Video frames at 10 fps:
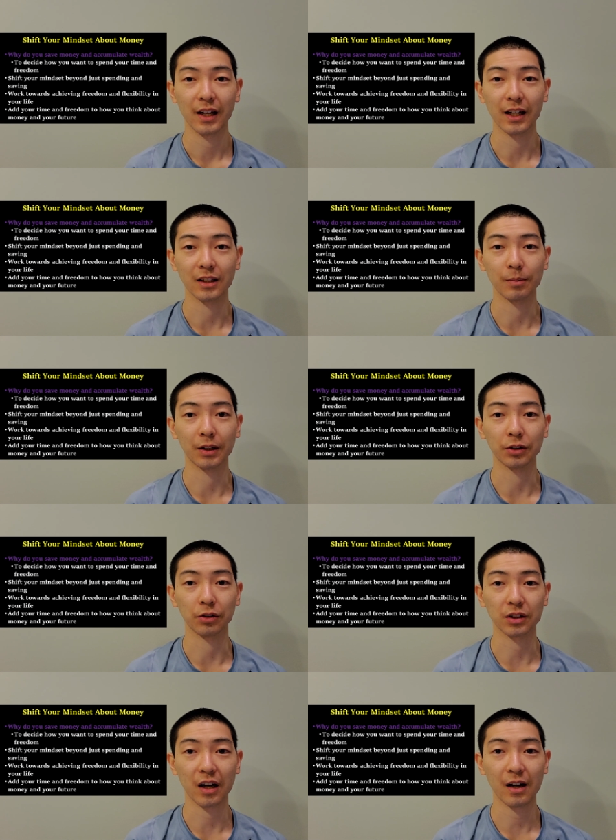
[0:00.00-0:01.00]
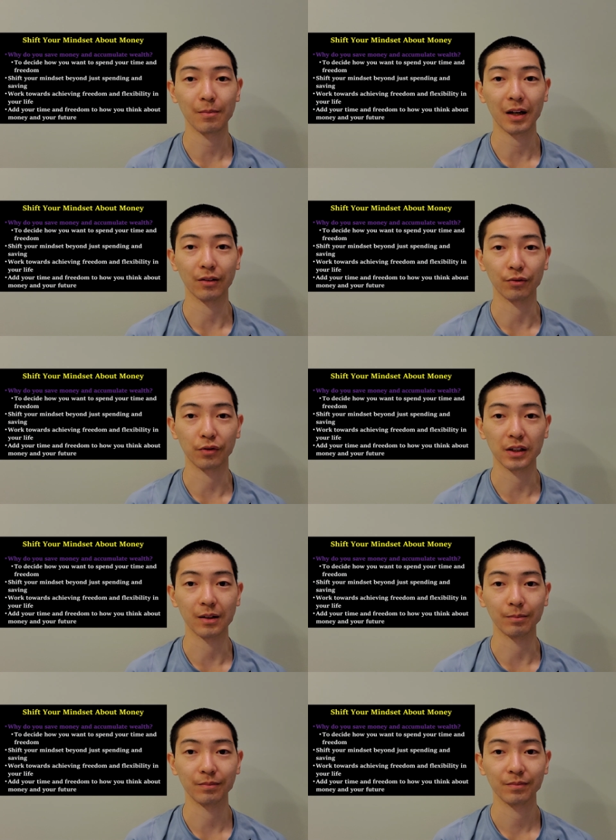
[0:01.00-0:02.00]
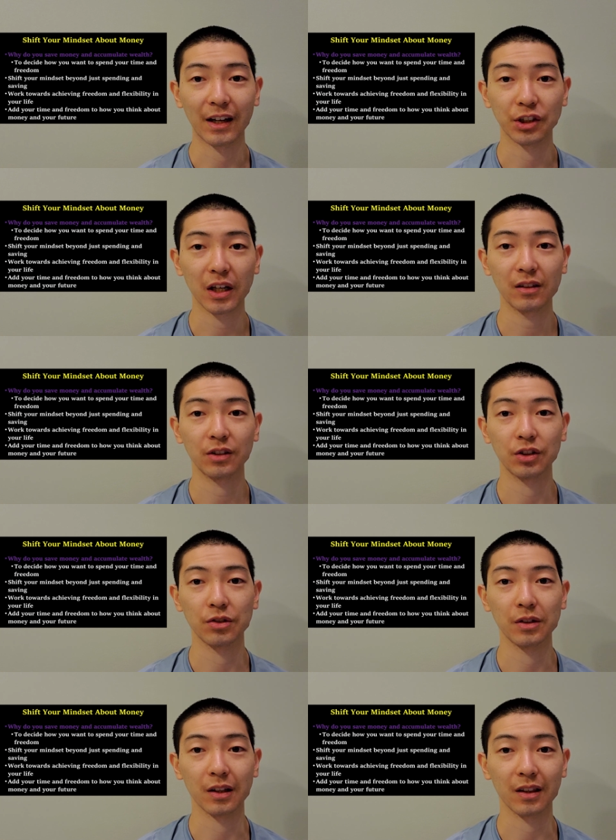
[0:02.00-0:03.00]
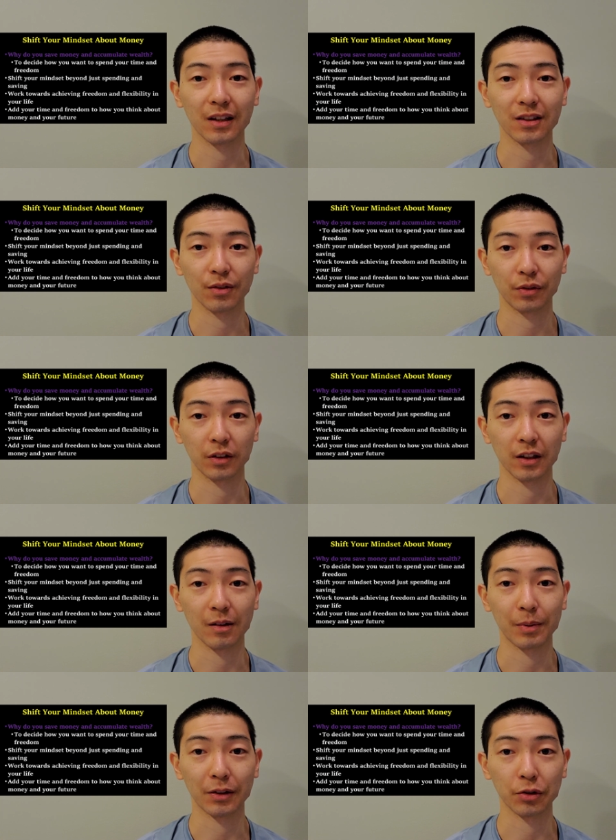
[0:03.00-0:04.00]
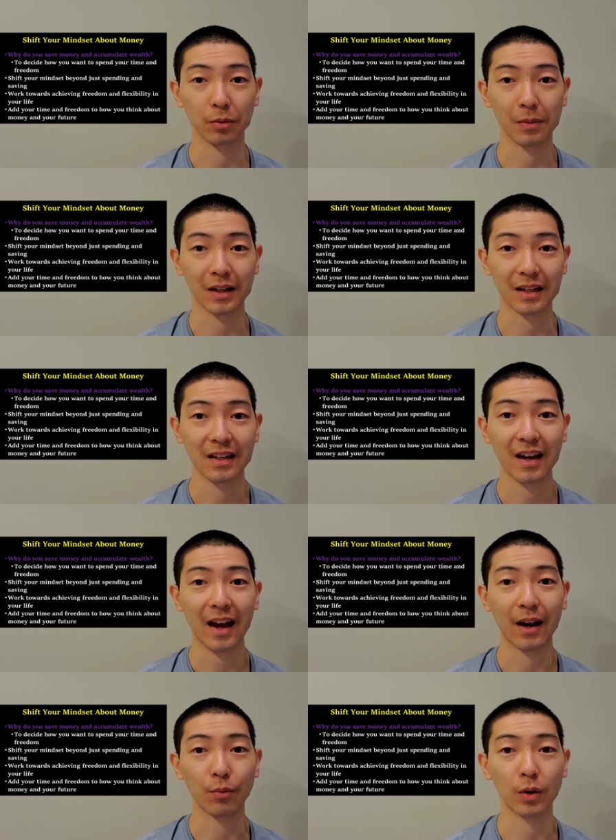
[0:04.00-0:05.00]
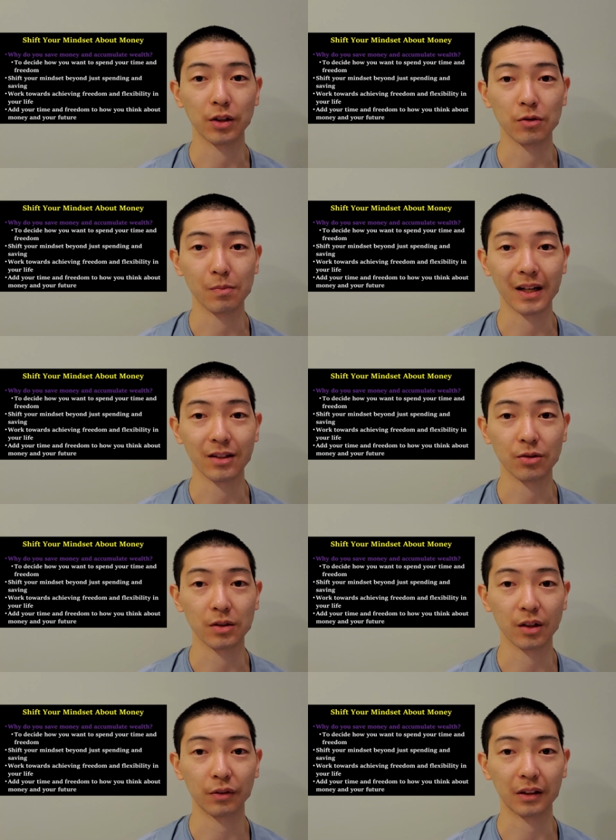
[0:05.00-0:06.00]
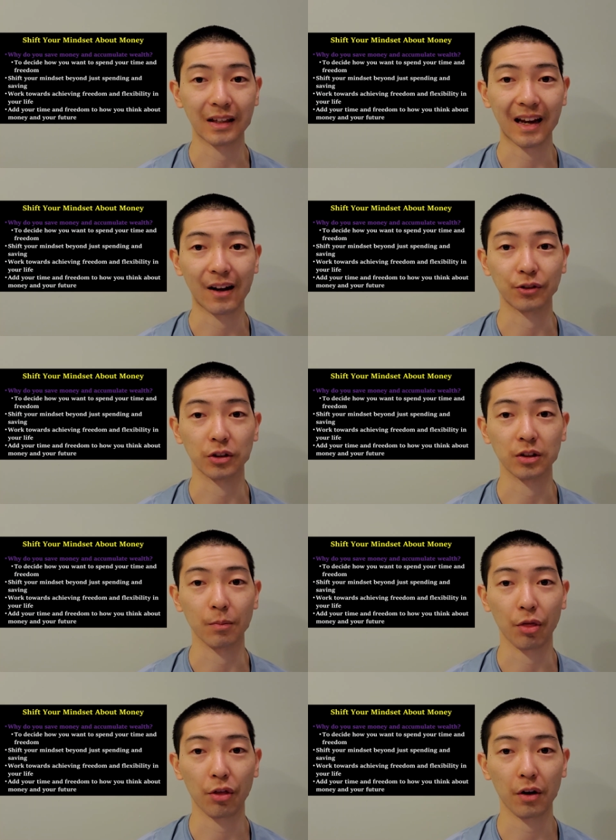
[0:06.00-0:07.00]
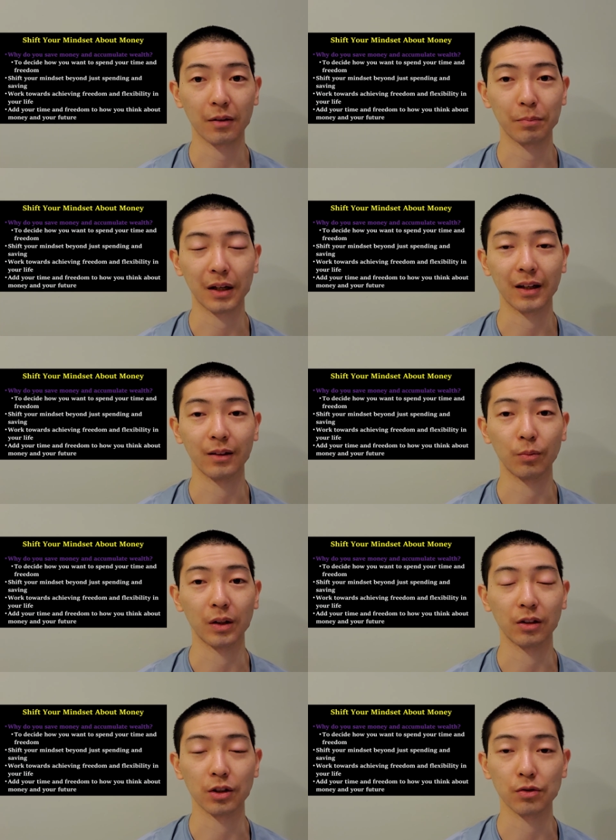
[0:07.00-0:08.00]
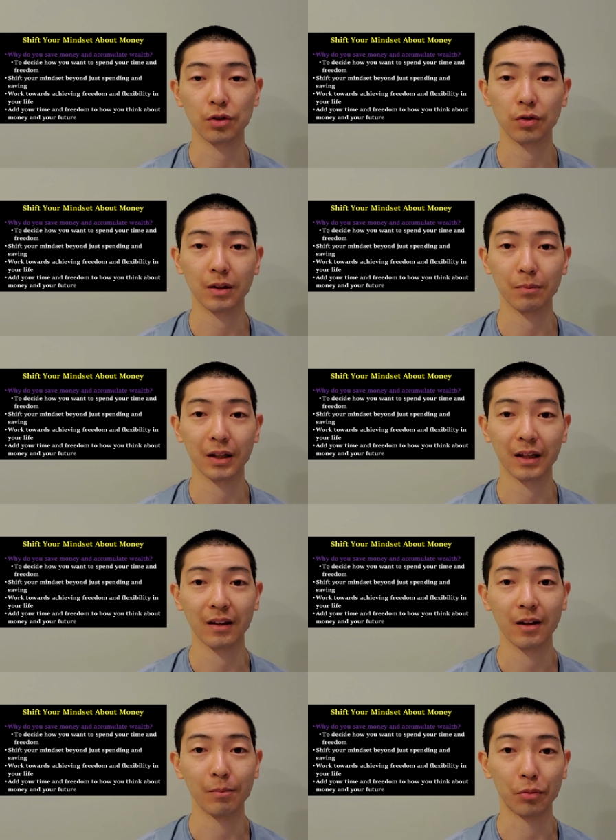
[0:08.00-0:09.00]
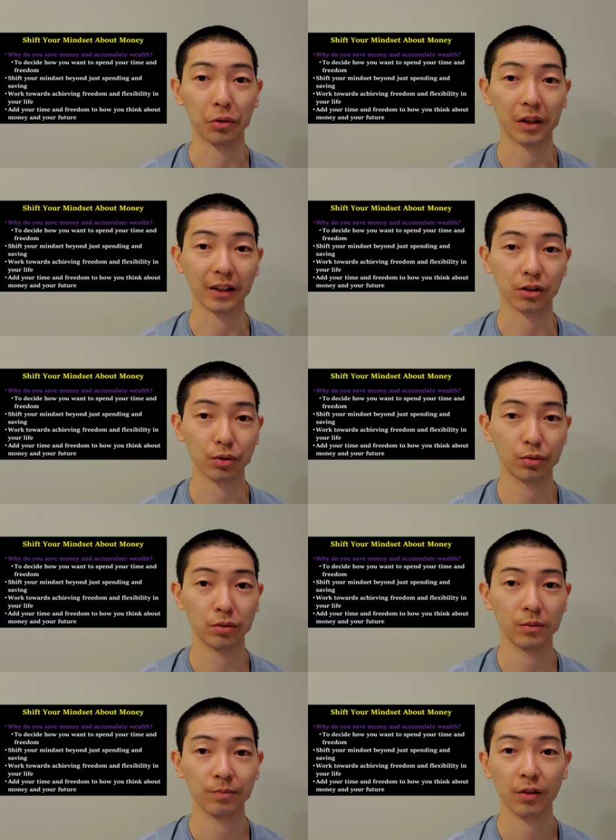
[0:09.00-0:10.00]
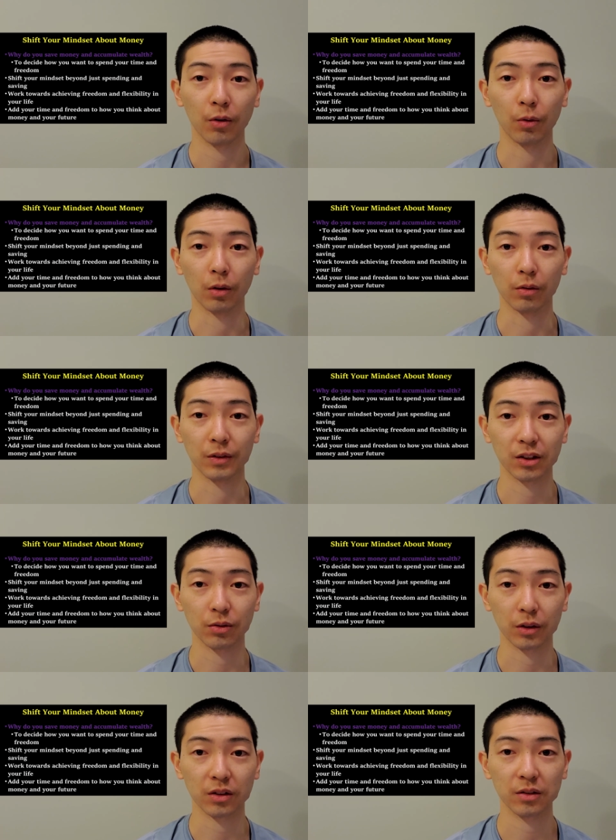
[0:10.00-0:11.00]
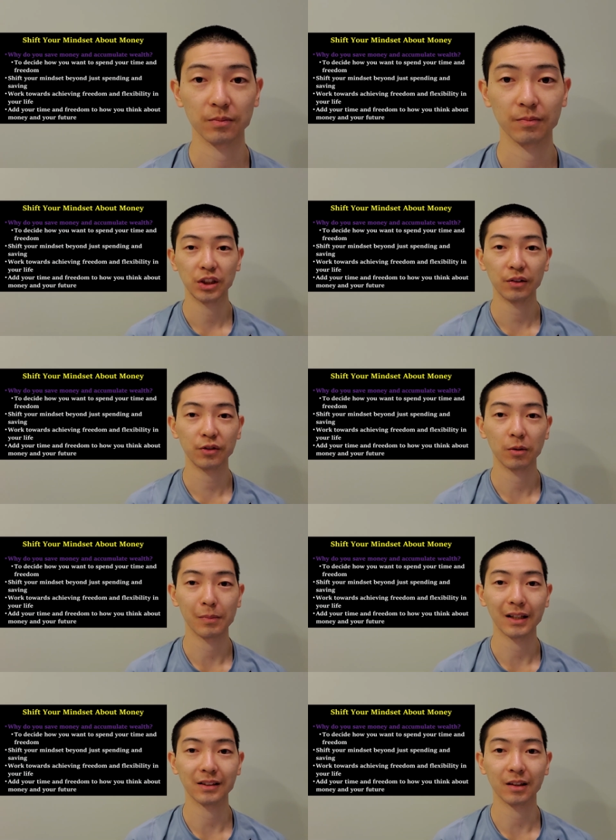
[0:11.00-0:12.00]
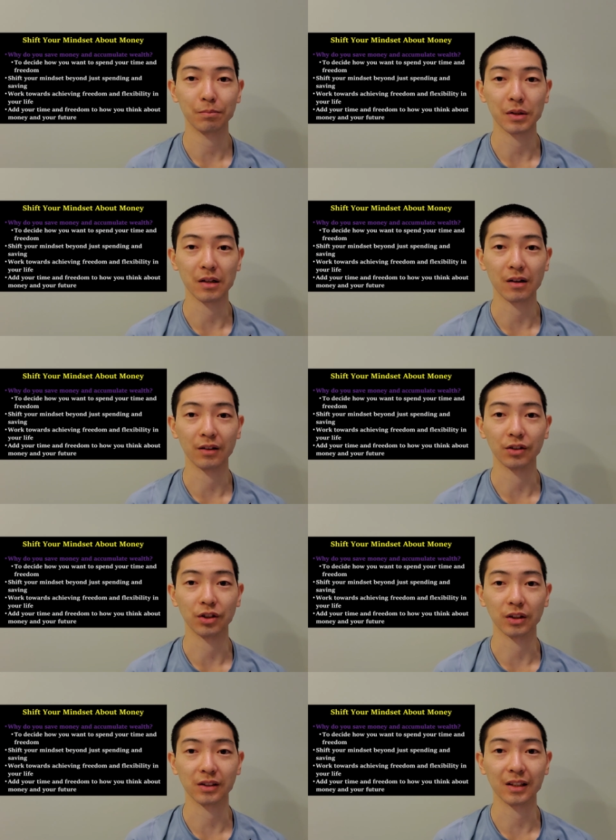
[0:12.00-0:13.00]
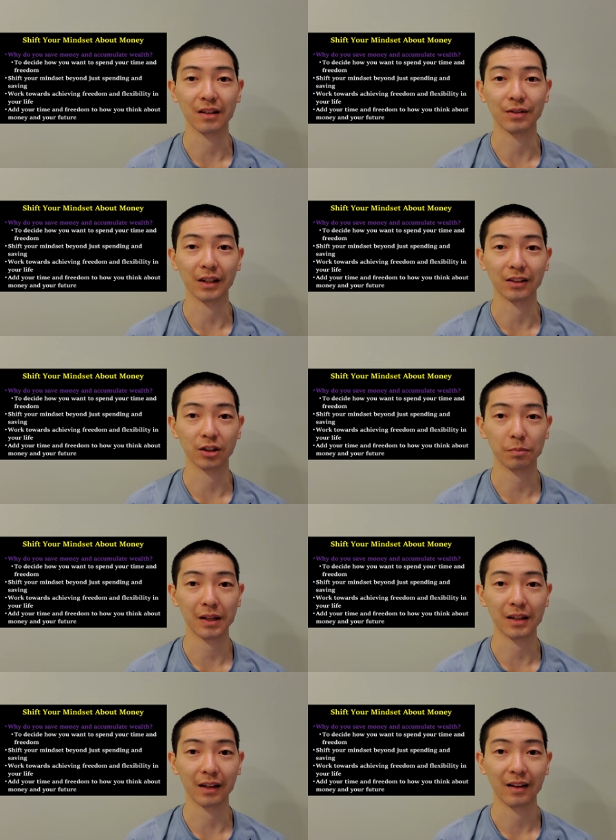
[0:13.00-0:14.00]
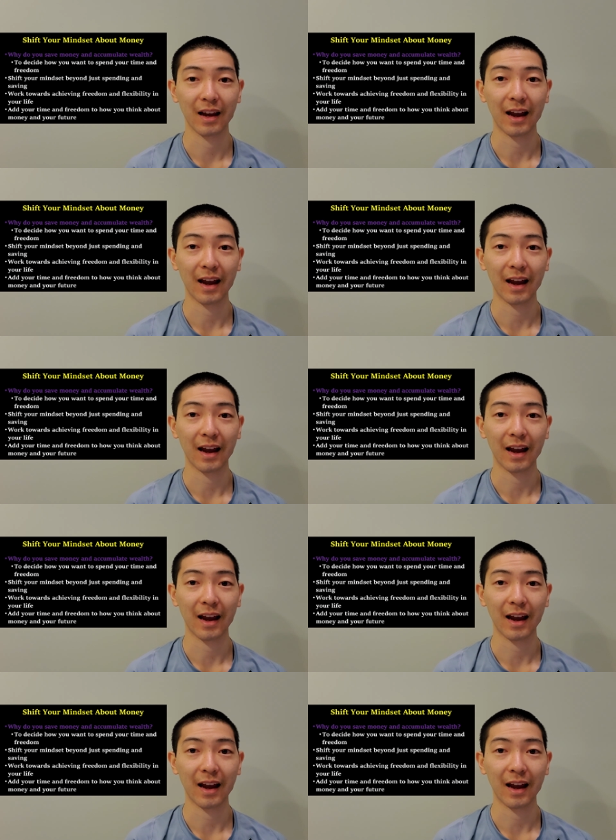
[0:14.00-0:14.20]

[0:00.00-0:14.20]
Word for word: It's about your time and freedom. I challenge you to think differently about your money and what you might do differently after some thought behind whether you treat money more like a tool or a resource. Shift your mindset beyond just saving and spending